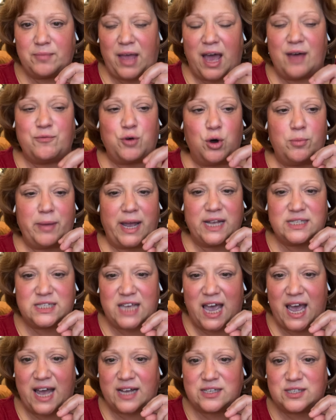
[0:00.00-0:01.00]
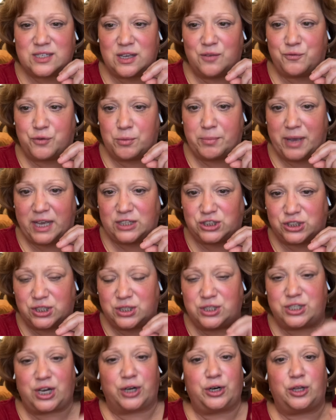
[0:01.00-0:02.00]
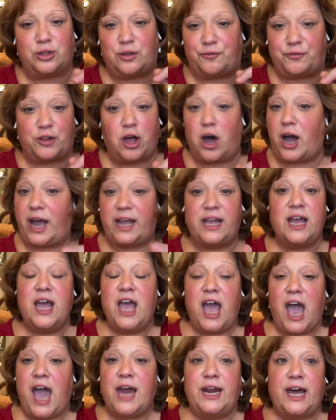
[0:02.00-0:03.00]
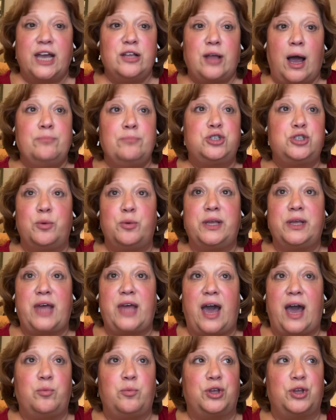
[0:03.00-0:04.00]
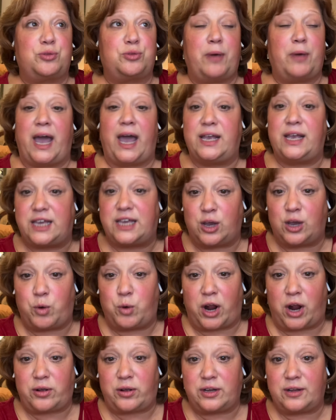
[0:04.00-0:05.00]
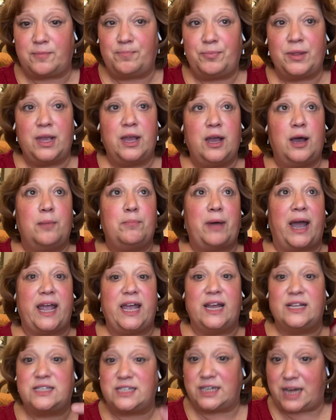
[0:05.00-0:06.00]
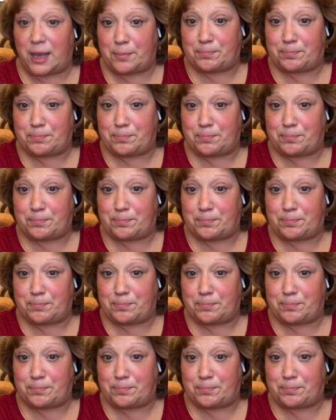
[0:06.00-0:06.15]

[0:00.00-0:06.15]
all my tax information done on the fly. And I'm doing that with my gig work, my internet